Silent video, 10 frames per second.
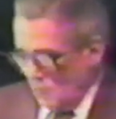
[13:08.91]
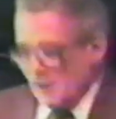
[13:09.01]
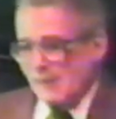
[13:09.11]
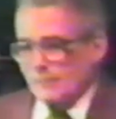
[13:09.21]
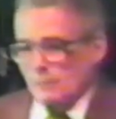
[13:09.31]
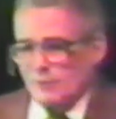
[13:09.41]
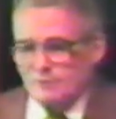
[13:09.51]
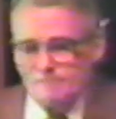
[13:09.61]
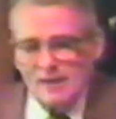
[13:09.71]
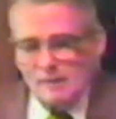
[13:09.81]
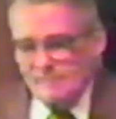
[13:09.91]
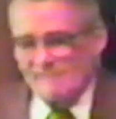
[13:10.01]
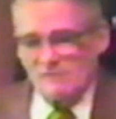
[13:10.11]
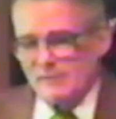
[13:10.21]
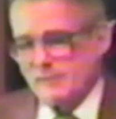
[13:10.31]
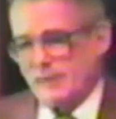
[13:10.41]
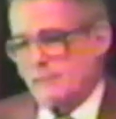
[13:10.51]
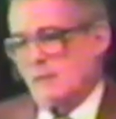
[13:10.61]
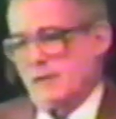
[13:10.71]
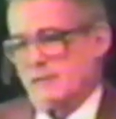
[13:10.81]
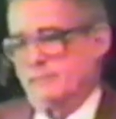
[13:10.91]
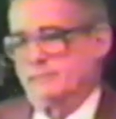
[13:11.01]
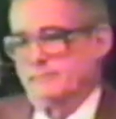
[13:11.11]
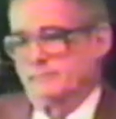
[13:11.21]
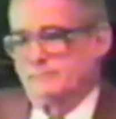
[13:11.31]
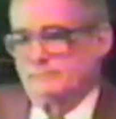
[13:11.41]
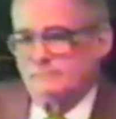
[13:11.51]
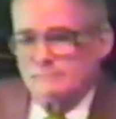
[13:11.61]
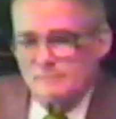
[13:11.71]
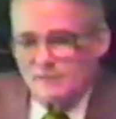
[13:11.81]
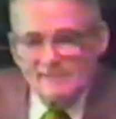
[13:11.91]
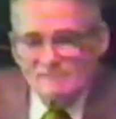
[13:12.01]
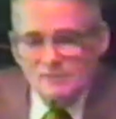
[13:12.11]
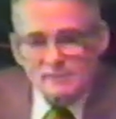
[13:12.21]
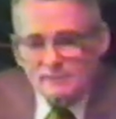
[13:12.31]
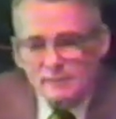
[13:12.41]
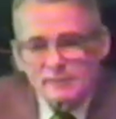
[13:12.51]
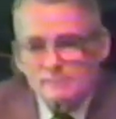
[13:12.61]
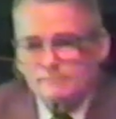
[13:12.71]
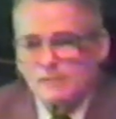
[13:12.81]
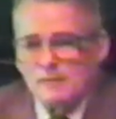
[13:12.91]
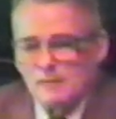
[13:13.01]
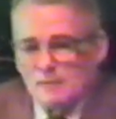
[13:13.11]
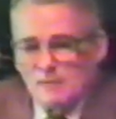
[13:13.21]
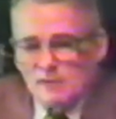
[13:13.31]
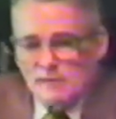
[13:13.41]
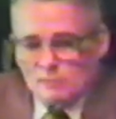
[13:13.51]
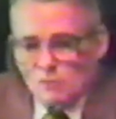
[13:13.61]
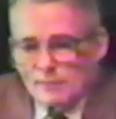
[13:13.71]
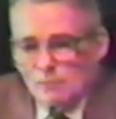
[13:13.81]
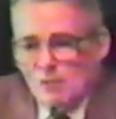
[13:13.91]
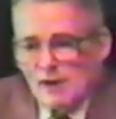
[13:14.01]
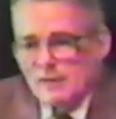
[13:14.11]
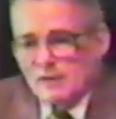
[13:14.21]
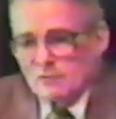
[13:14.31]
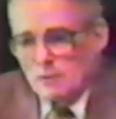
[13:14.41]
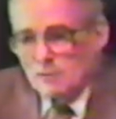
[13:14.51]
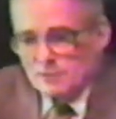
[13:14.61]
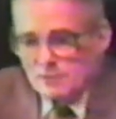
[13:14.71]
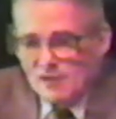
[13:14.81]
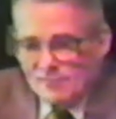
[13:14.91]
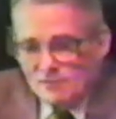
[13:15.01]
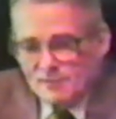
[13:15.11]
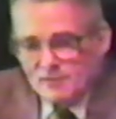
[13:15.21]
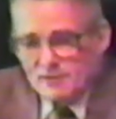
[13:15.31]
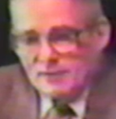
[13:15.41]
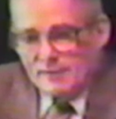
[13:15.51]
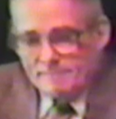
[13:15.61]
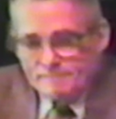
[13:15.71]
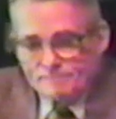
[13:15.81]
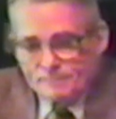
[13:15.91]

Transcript: What happened was Balaam never did get right. He never did get right. He was only right as long as God threatened to kill him.